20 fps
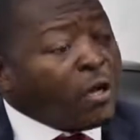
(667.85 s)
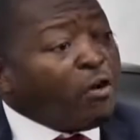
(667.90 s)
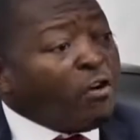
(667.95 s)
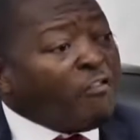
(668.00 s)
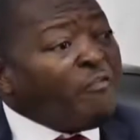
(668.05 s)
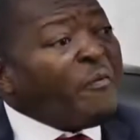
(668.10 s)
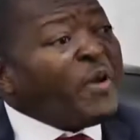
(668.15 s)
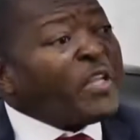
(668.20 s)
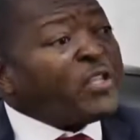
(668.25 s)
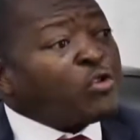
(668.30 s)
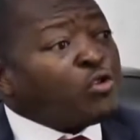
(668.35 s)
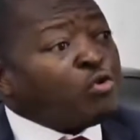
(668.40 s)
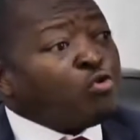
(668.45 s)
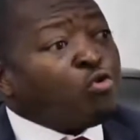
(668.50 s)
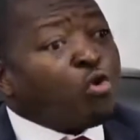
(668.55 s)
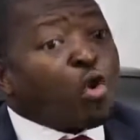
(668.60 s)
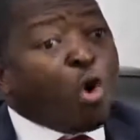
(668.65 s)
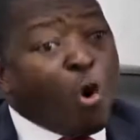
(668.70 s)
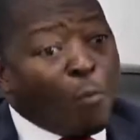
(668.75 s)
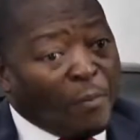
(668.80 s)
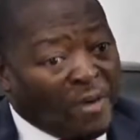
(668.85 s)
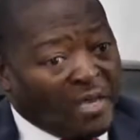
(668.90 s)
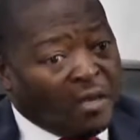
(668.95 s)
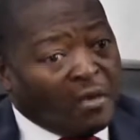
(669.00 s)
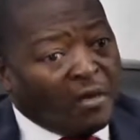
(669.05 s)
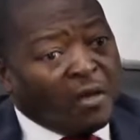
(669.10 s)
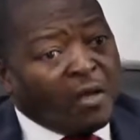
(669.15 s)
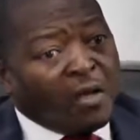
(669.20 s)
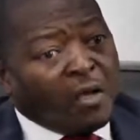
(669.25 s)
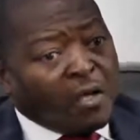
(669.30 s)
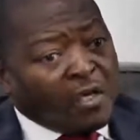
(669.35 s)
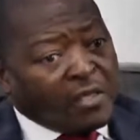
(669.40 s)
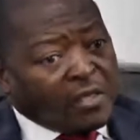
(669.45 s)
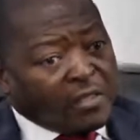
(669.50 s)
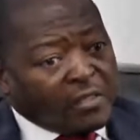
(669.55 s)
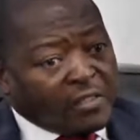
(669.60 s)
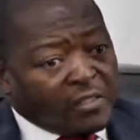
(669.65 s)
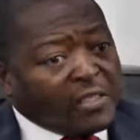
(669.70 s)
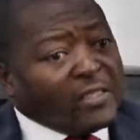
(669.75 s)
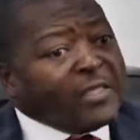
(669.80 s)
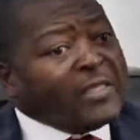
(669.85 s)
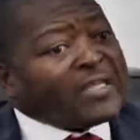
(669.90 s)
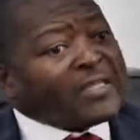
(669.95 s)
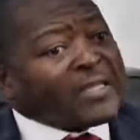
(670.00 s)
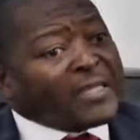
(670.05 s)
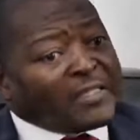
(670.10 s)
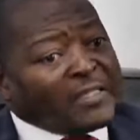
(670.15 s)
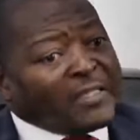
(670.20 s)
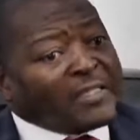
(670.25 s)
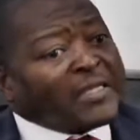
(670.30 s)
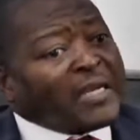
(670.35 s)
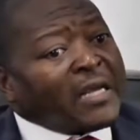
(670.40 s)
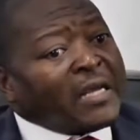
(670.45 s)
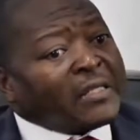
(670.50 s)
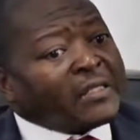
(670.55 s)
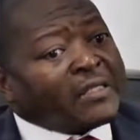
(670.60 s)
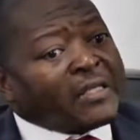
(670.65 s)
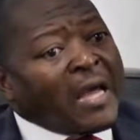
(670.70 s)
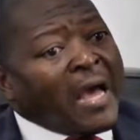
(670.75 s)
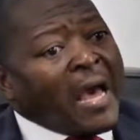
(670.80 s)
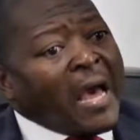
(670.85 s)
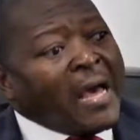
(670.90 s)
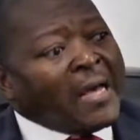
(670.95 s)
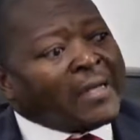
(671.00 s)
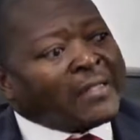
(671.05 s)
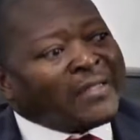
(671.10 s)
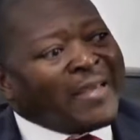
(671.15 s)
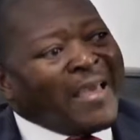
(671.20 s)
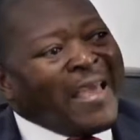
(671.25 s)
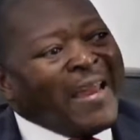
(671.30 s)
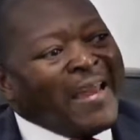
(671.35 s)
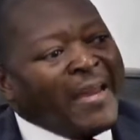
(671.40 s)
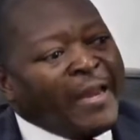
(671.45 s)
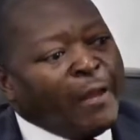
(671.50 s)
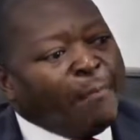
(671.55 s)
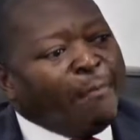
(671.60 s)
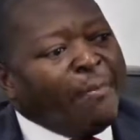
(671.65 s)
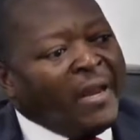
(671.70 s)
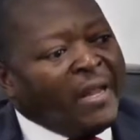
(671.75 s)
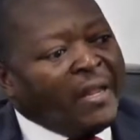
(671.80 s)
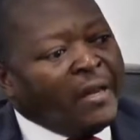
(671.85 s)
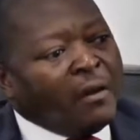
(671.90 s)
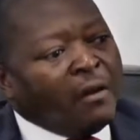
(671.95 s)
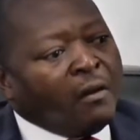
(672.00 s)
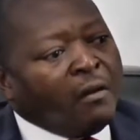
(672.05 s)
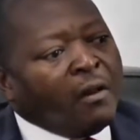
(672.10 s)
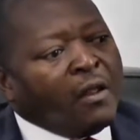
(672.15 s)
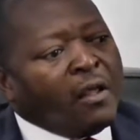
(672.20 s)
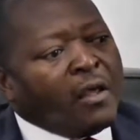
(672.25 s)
Government should come in, see data centers as enabling